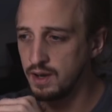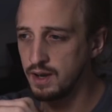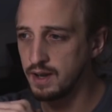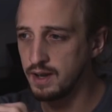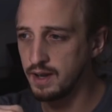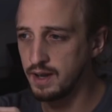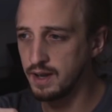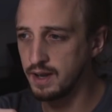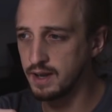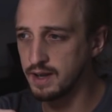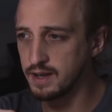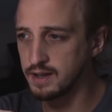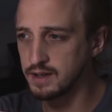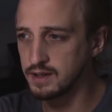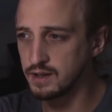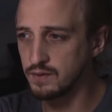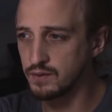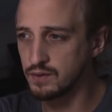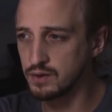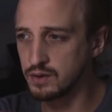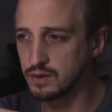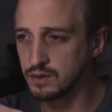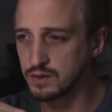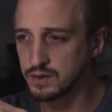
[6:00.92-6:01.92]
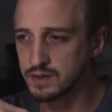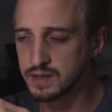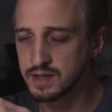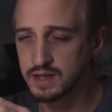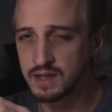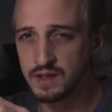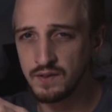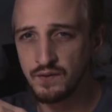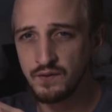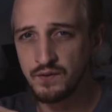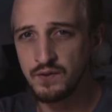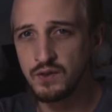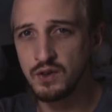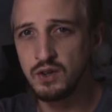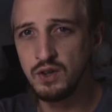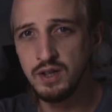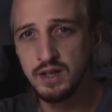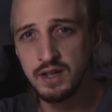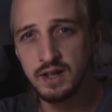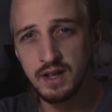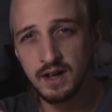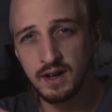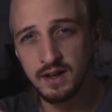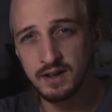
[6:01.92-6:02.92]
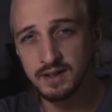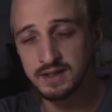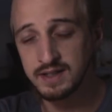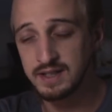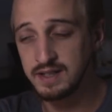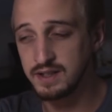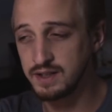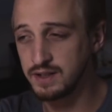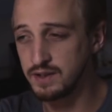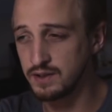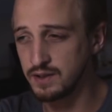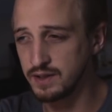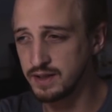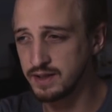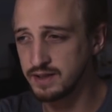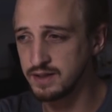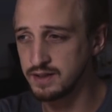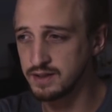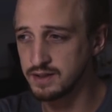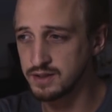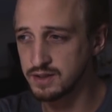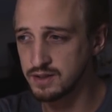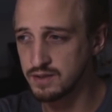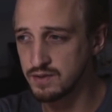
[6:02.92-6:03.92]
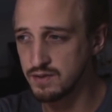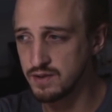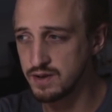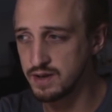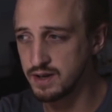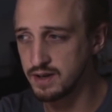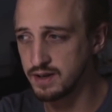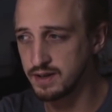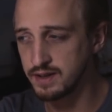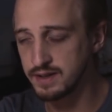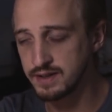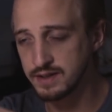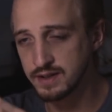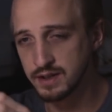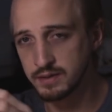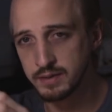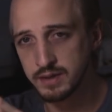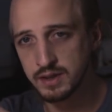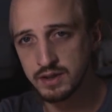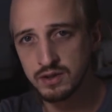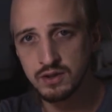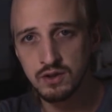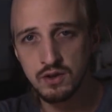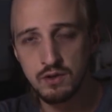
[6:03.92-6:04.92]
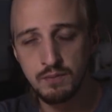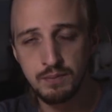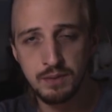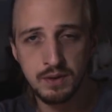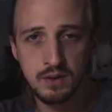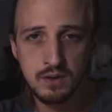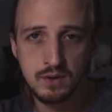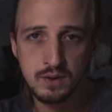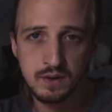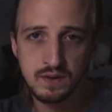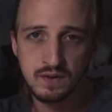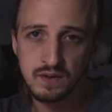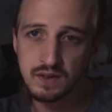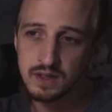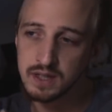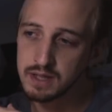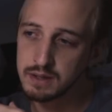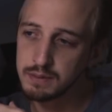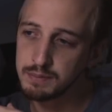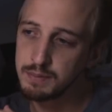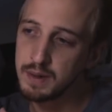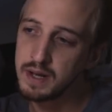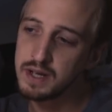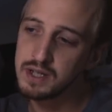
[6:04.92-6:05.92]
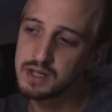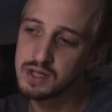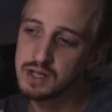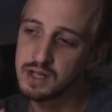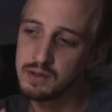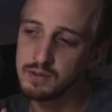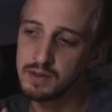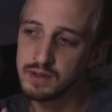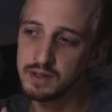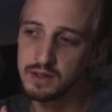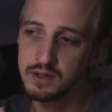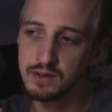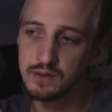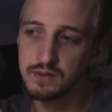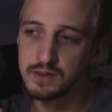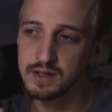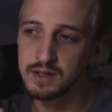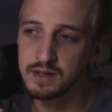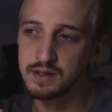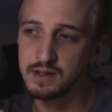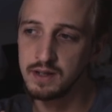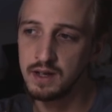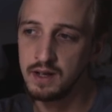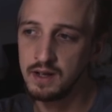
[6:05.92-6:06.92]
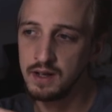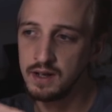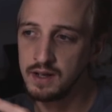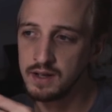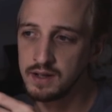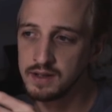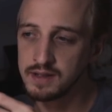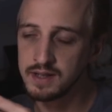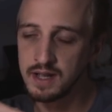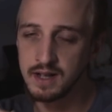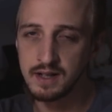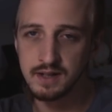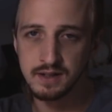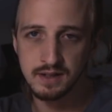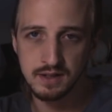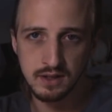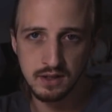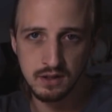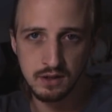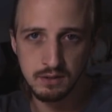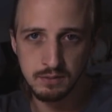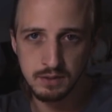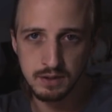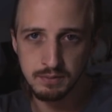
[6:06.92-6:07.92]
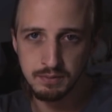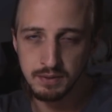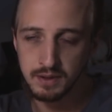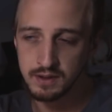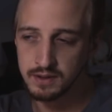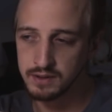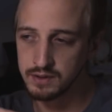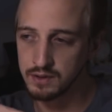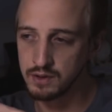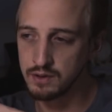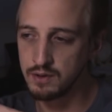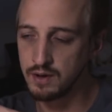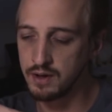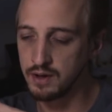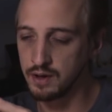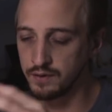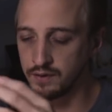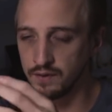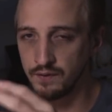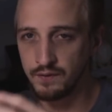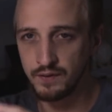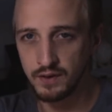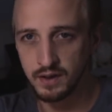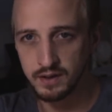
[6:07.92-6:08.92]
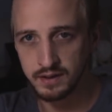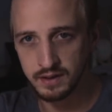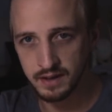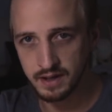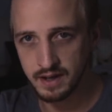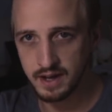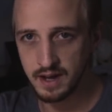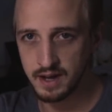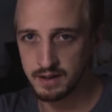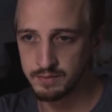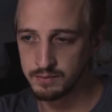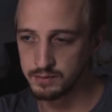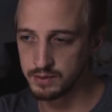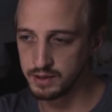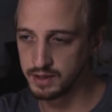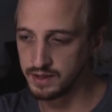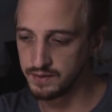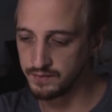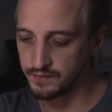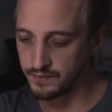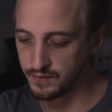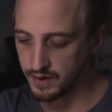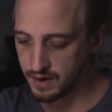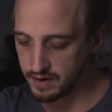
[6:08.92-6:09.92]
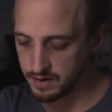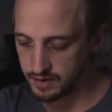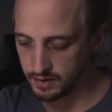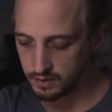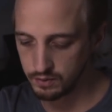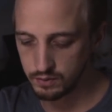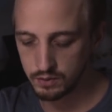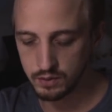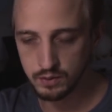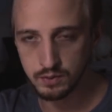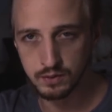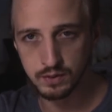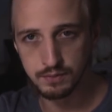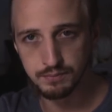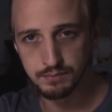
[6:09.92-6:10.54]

And of course, the fully articulating screen is going to be super useful, especially when using telescopes, because you quite often find the camera in very awkward